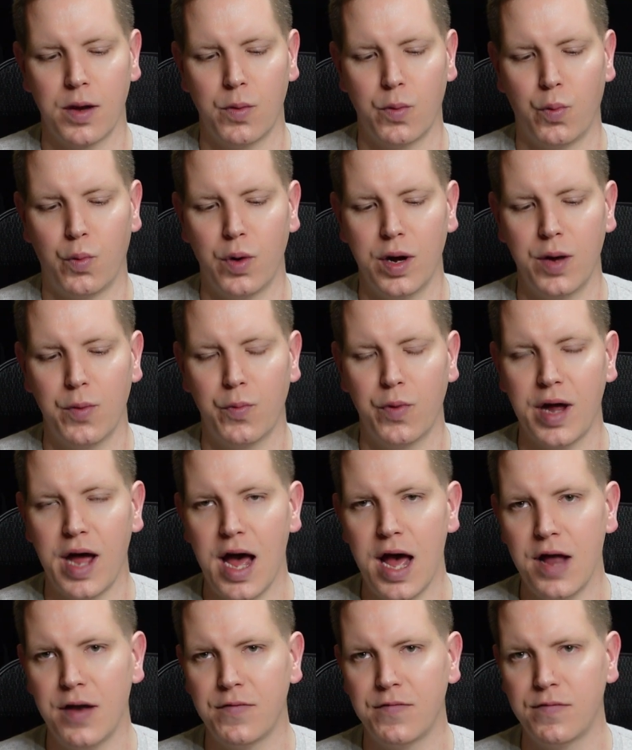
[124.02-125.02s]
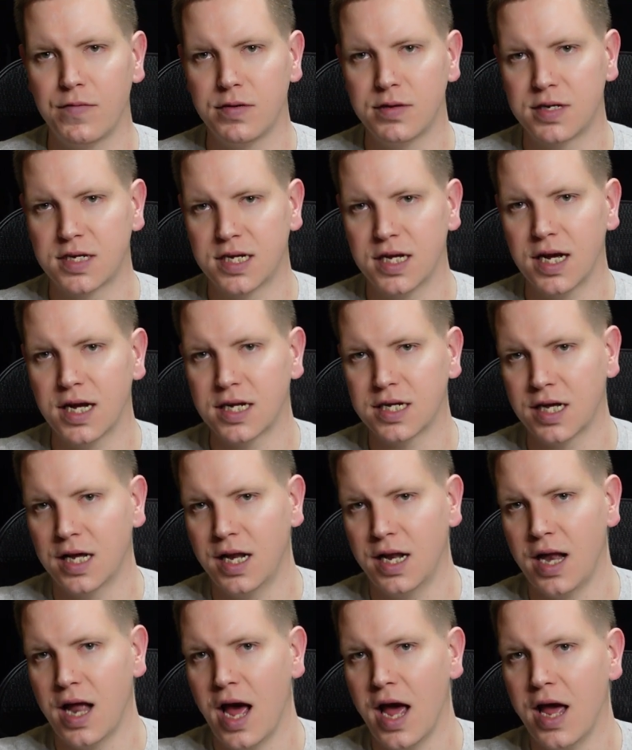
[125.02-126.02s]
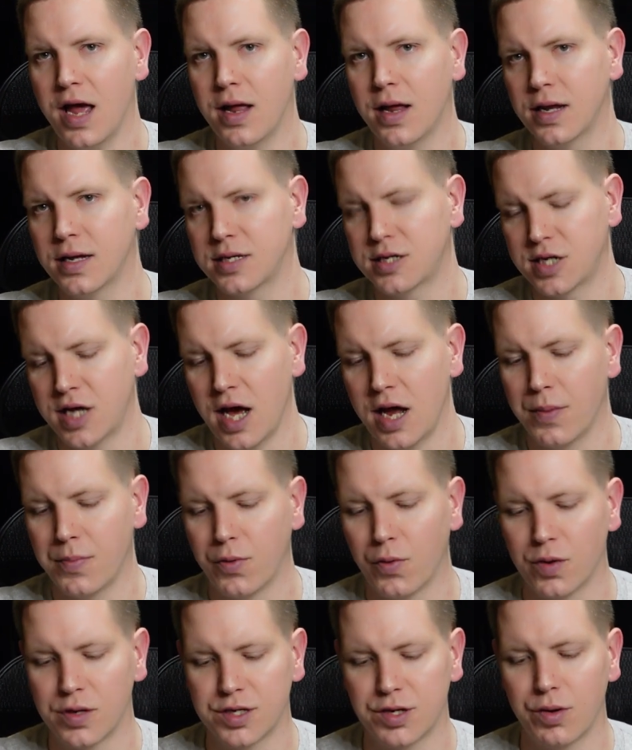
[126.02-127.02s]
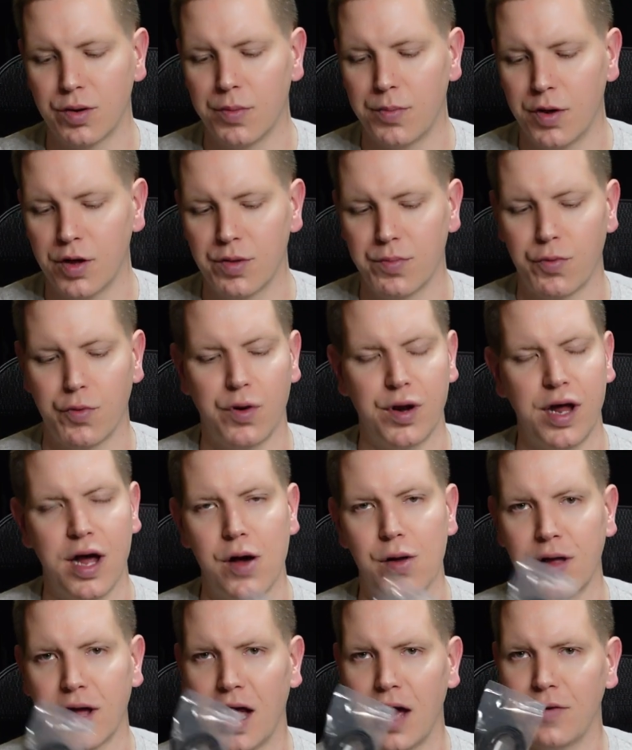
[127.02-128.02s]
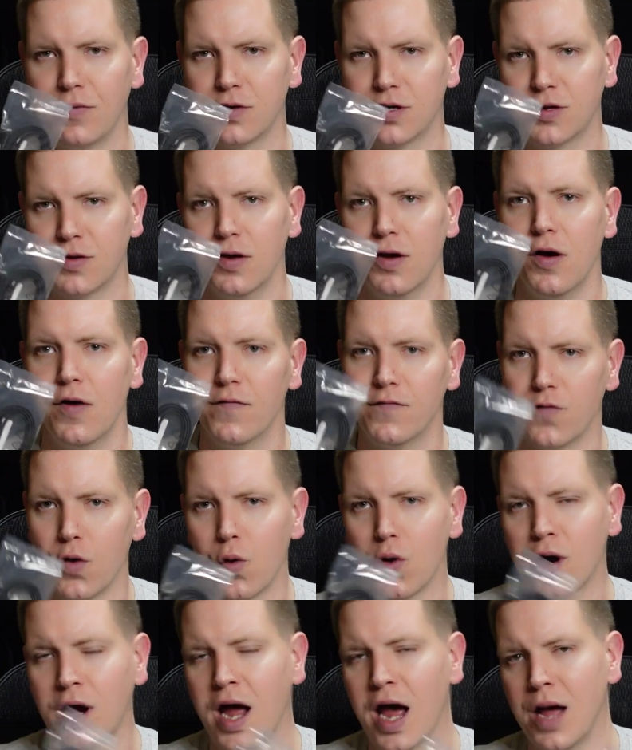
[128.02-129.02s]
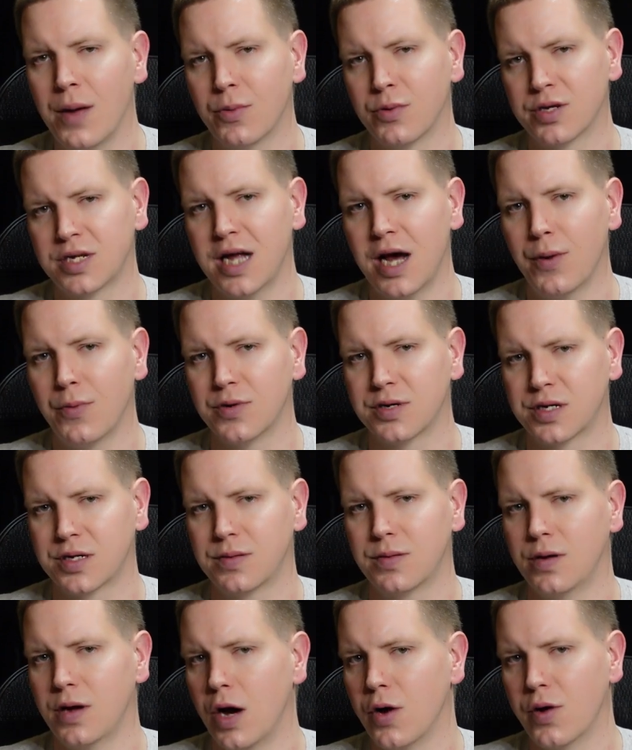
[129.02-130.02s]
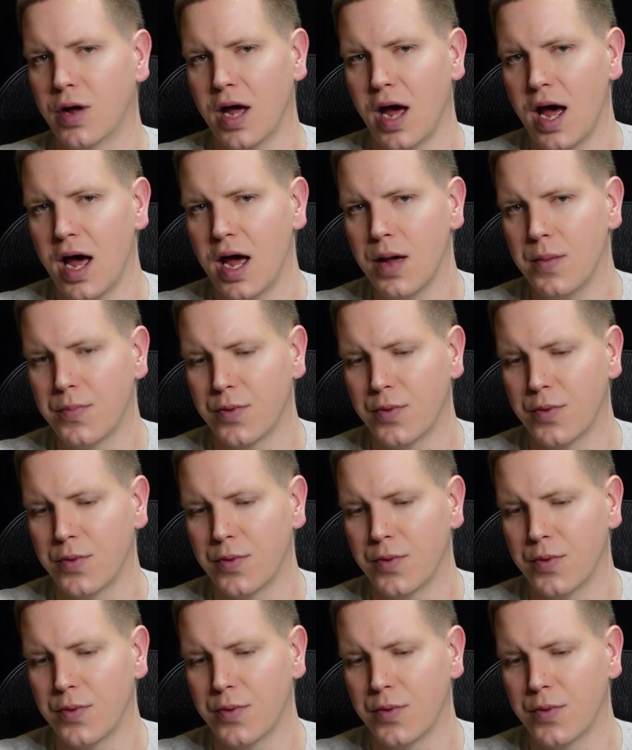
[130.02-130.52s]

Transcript: when we had 6 and 8 SATA ports on the motherboard and they only gave us 4 cables, that was okay.